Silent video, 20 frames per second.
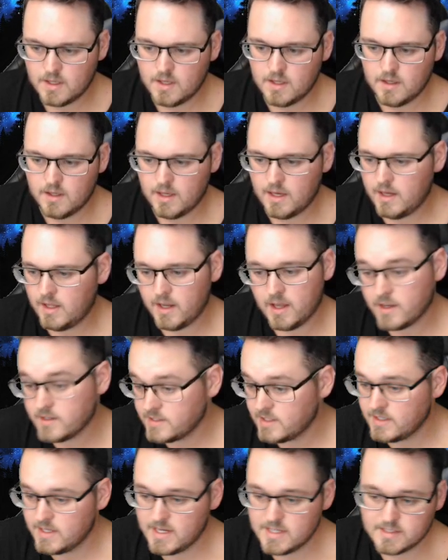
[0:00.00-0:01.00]
Like I
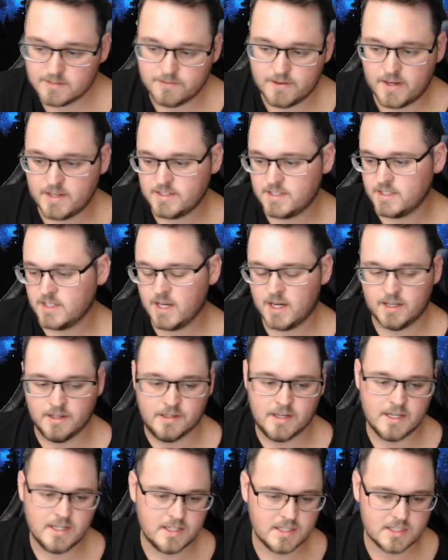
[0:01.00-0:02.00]
said, he's a fantasy gun.
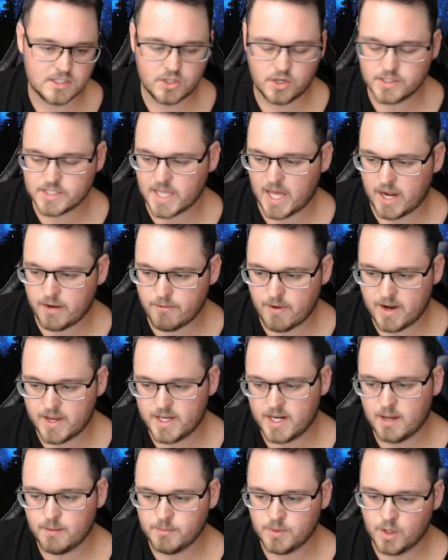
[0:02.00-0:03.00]
He just knows how to rack
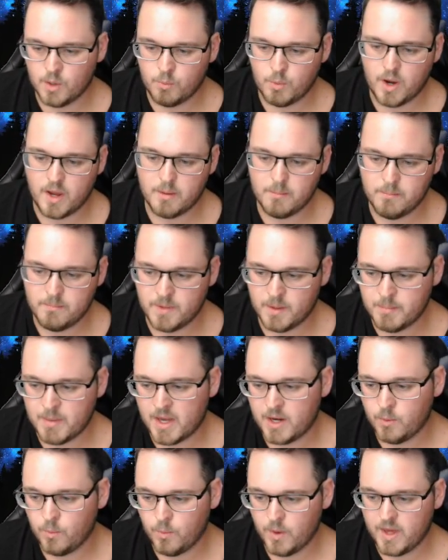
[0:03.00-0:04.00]
it up no
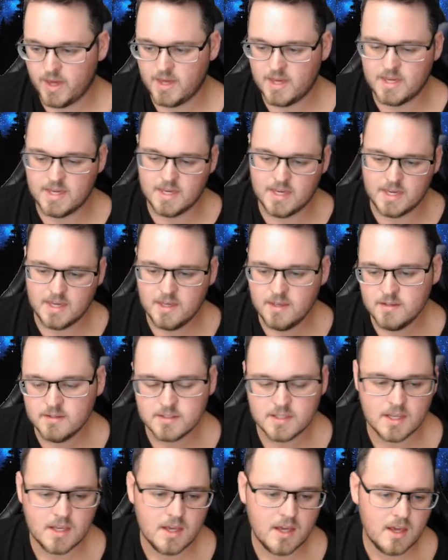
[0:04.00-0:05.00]
matter where he
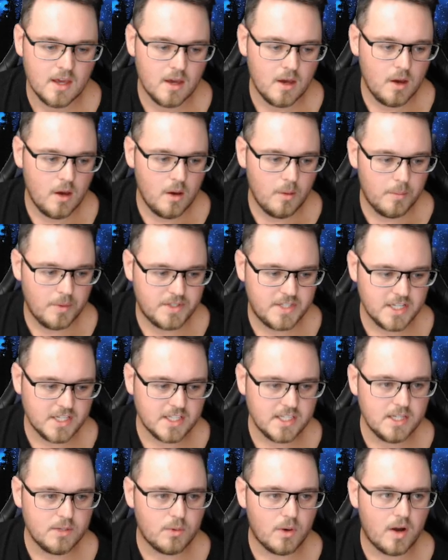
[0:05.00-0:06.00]
is.
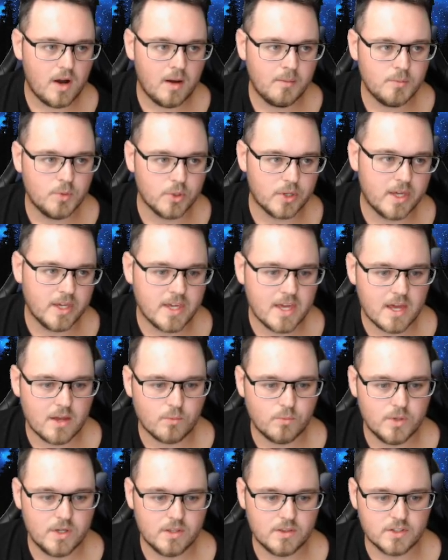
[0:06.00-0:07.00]
Particularly what I'm looking
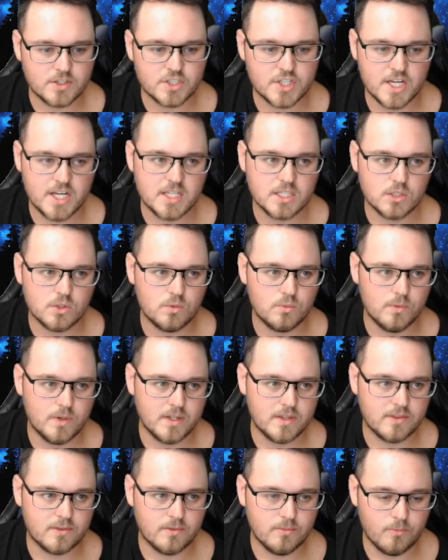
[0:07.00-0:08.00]
at with Sheezel,
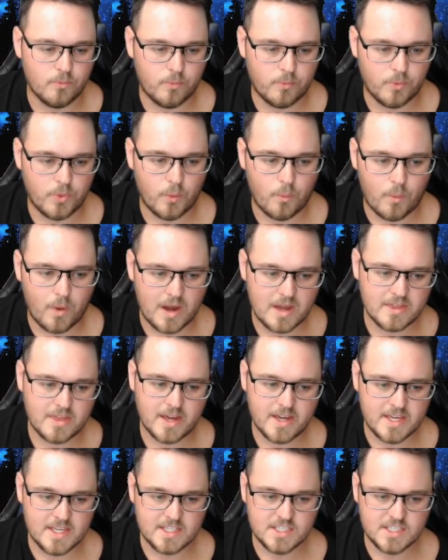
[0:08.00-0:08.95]
with the way that his